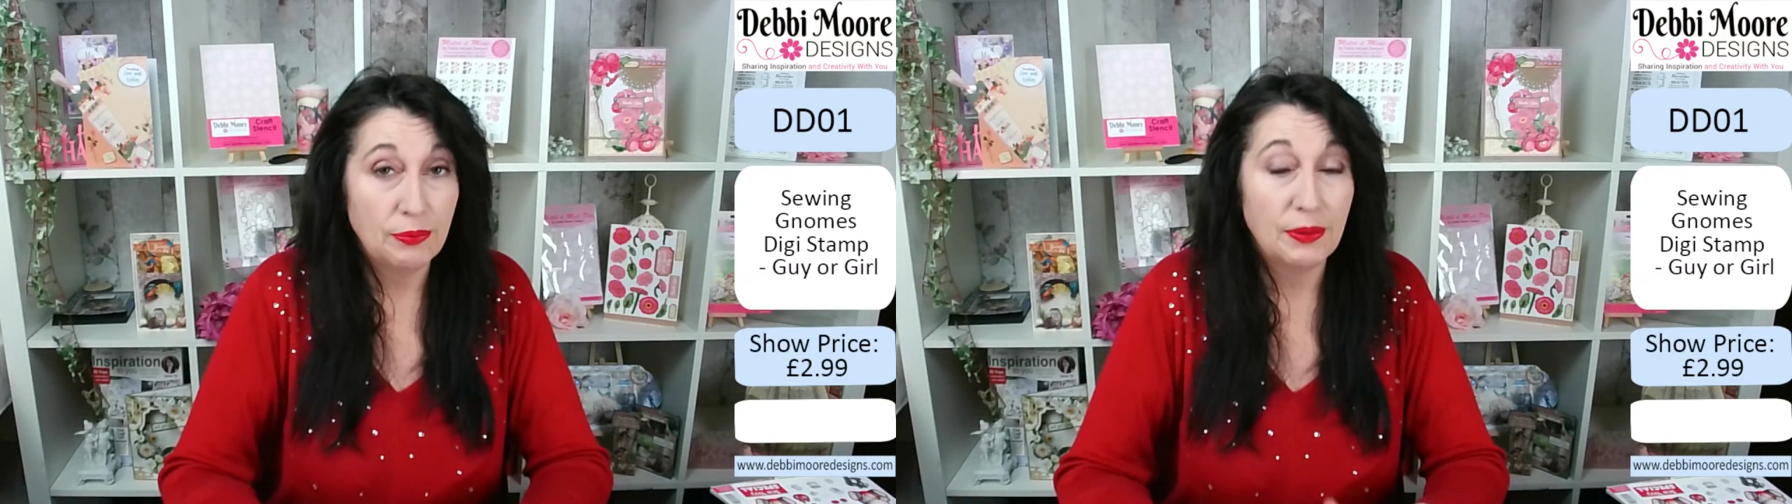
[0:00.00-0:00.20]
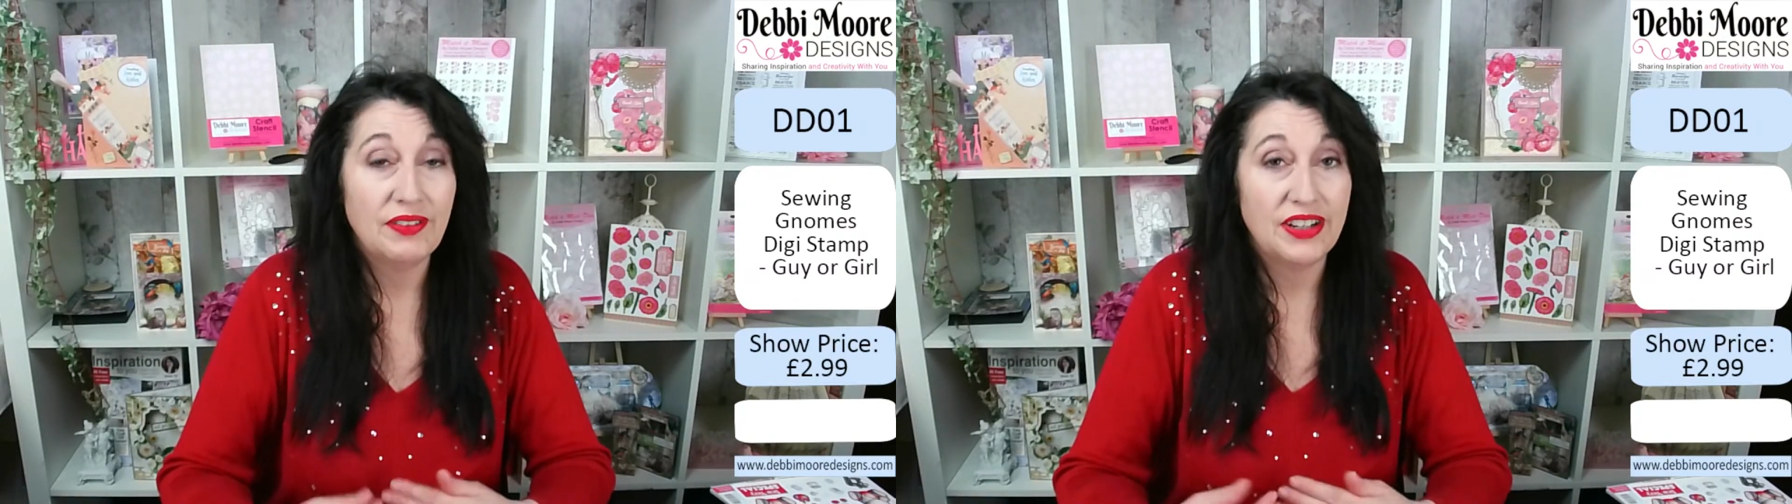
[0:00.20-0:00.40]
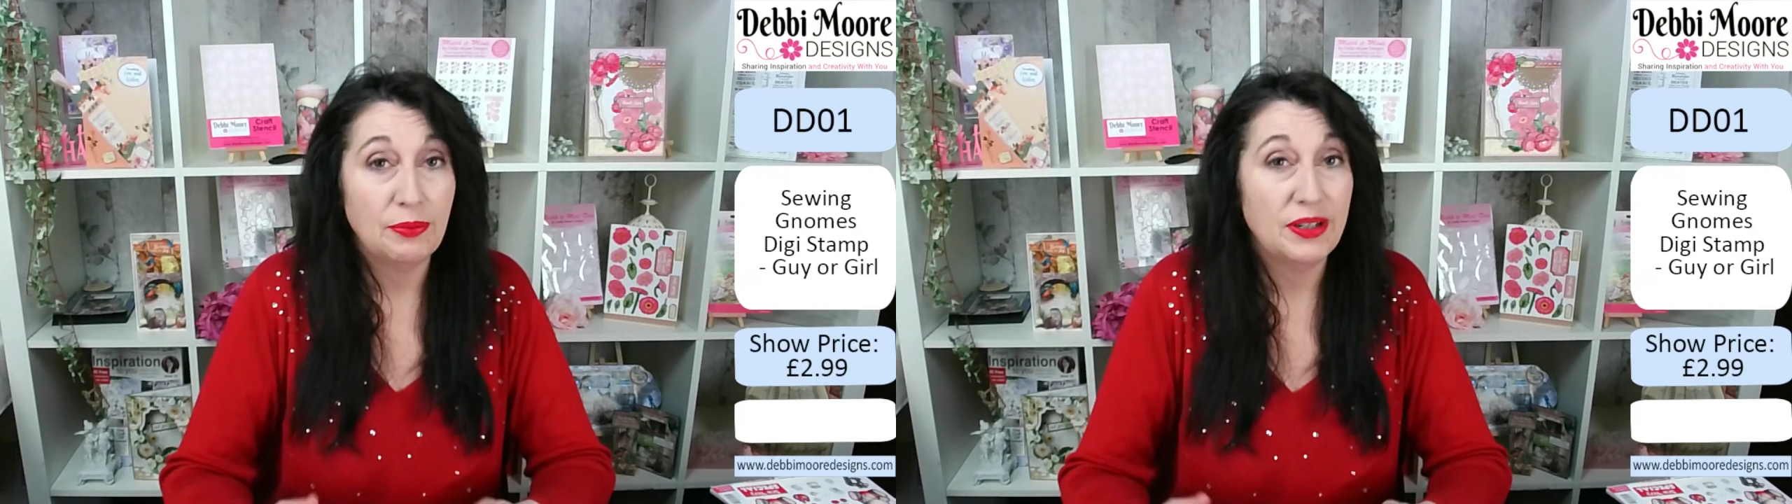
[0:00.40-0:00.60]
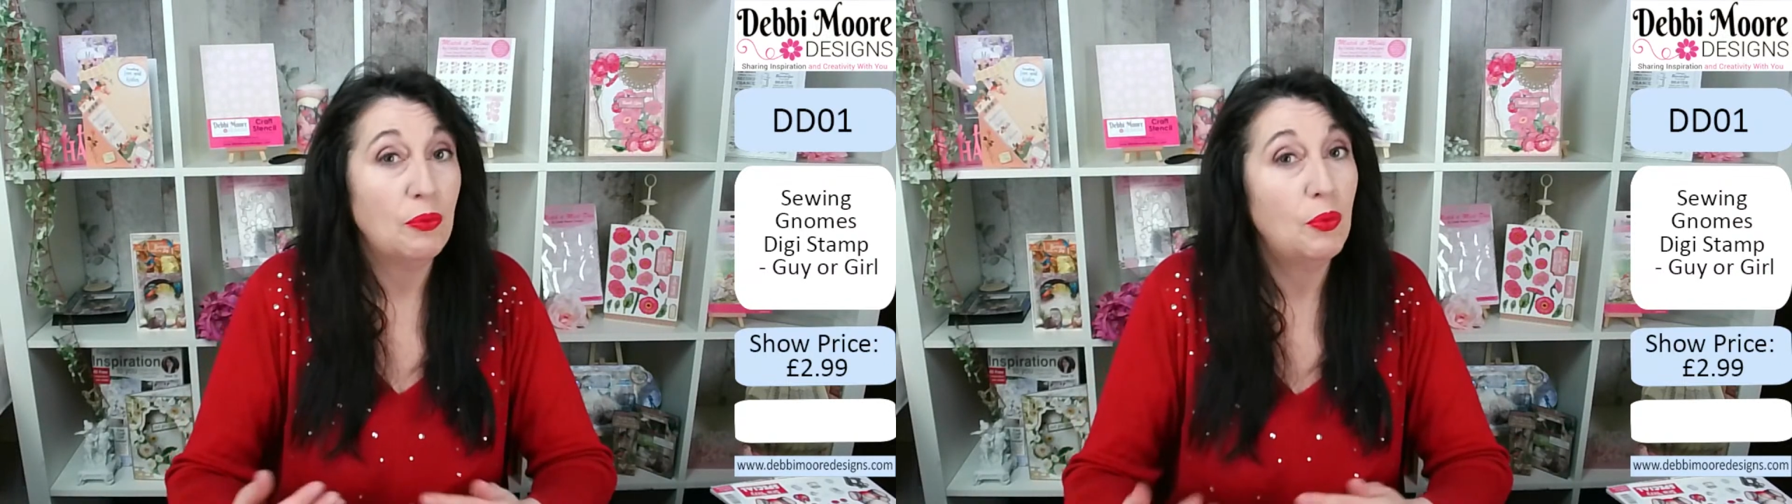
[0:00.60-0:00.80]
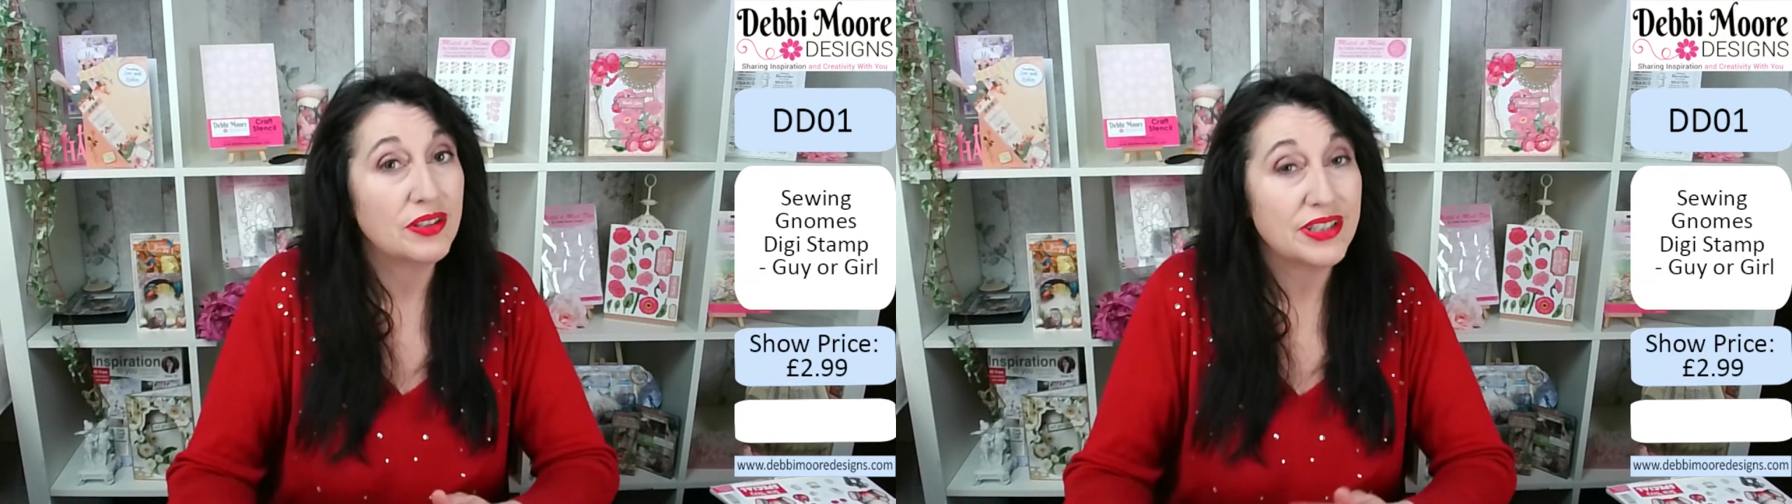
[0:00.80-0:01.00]
but if anybody
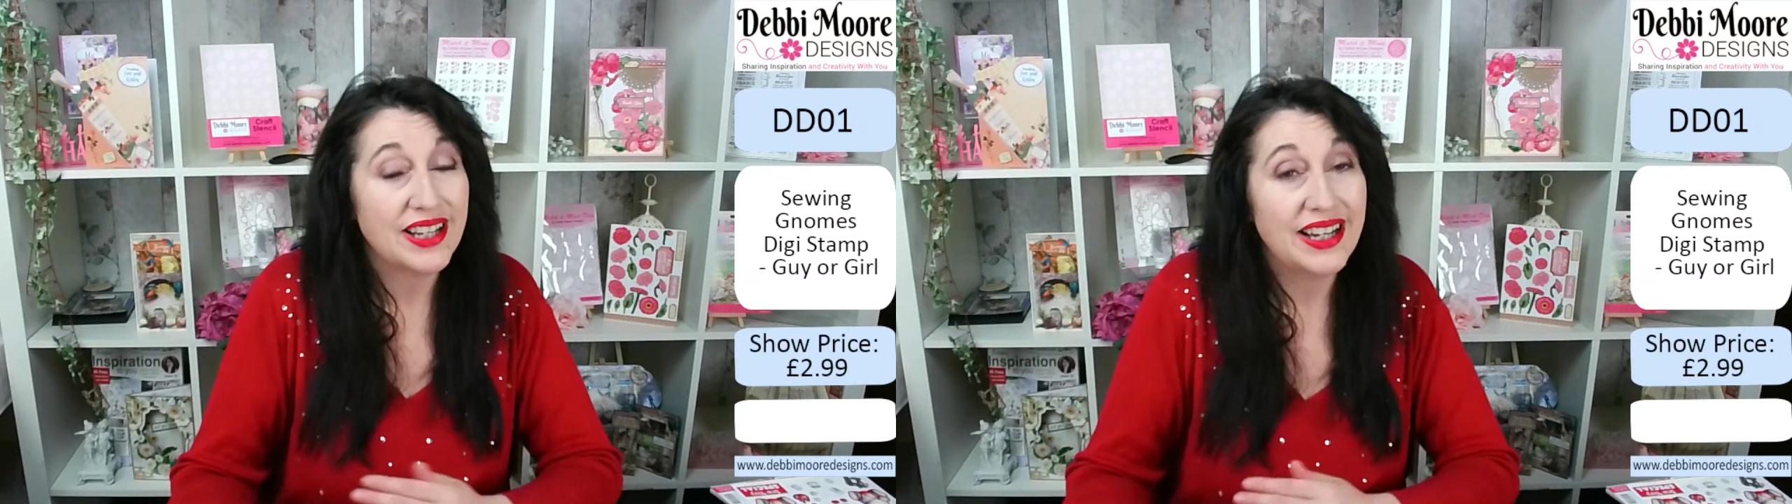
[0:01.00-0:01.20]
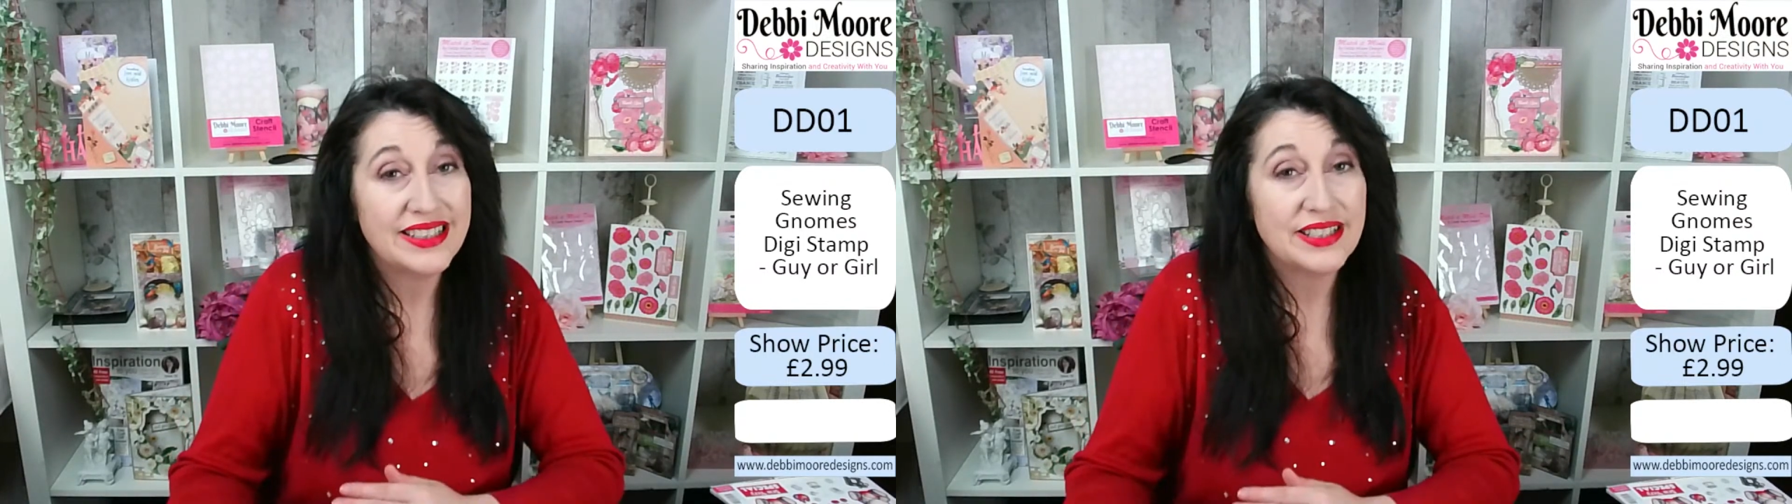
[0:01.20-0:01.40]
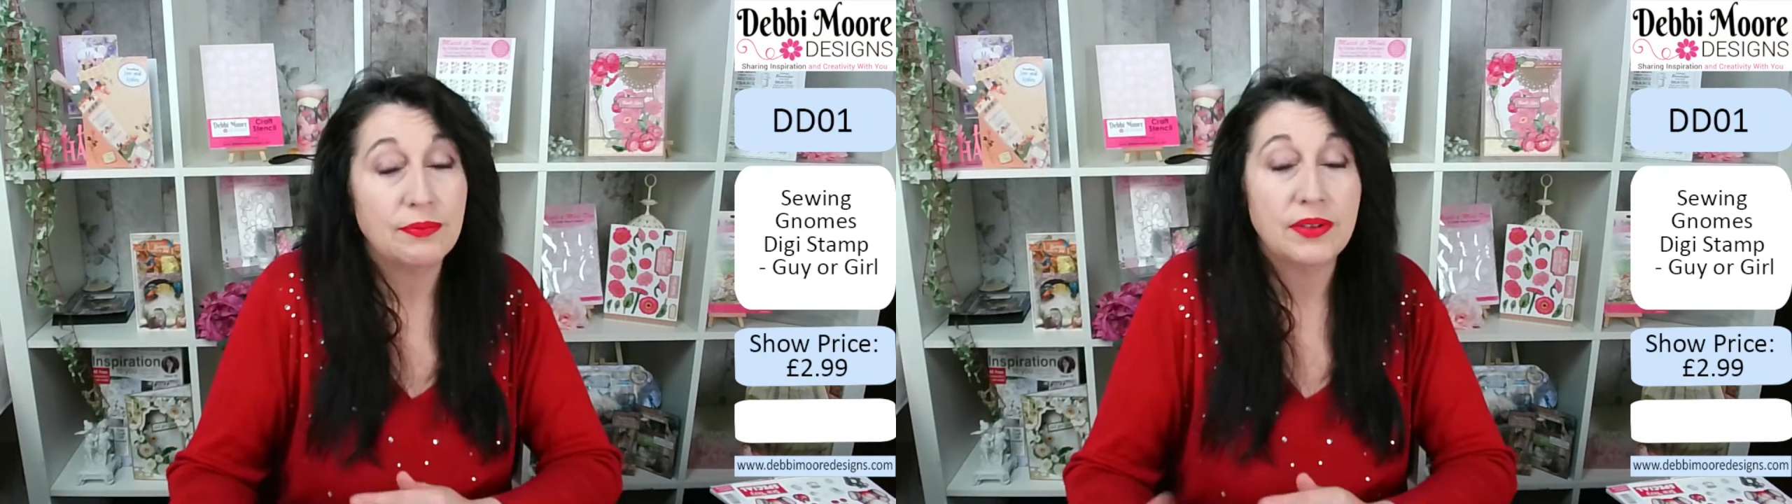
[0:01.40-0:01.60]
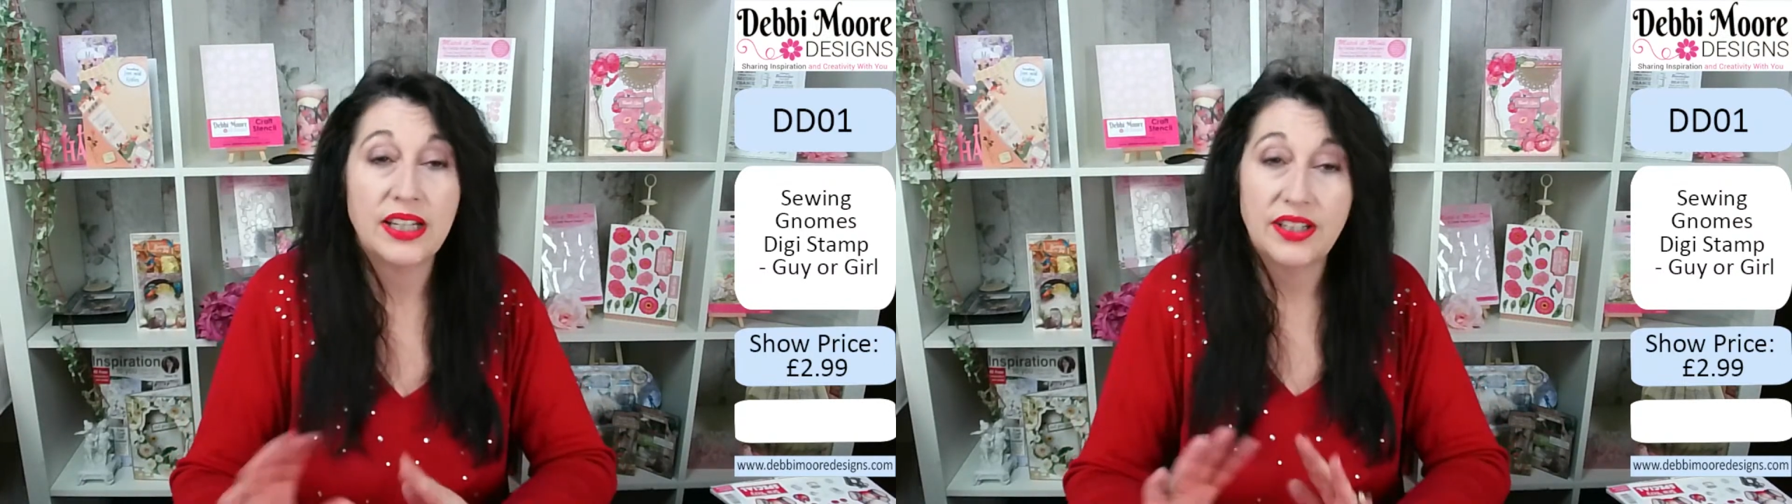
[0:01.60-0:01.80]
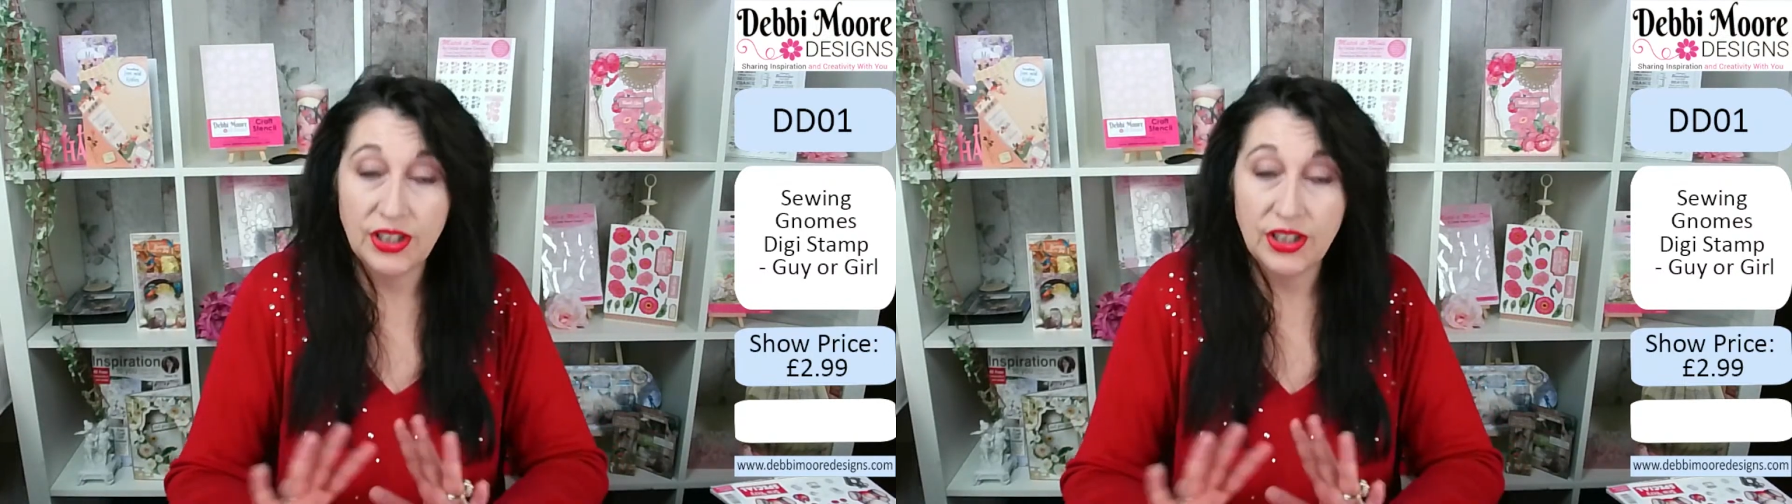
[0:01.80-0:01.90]
wants to add something,